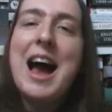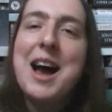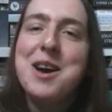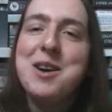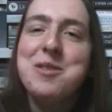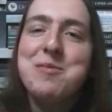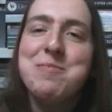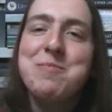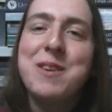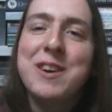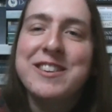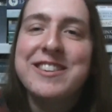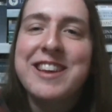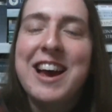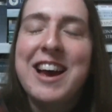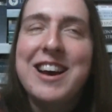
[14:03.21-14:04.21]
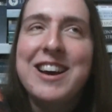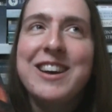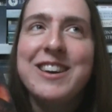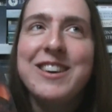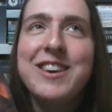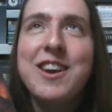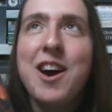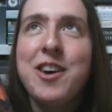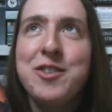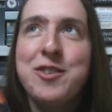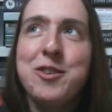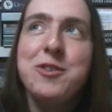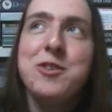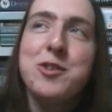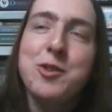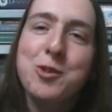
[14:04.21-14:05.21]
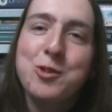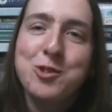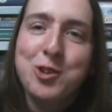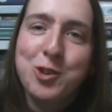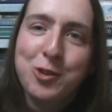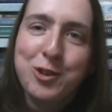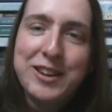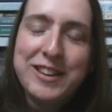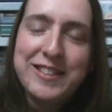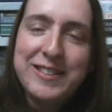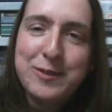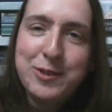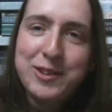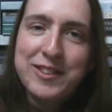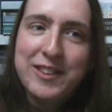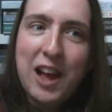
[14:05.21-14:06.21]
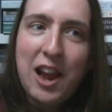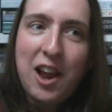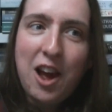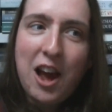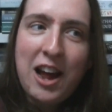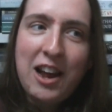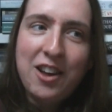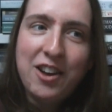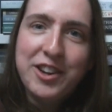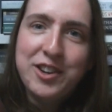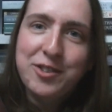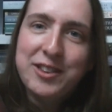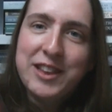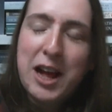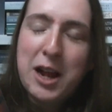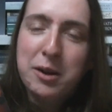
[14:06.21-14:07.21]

Murta, not through his own choice, was allied with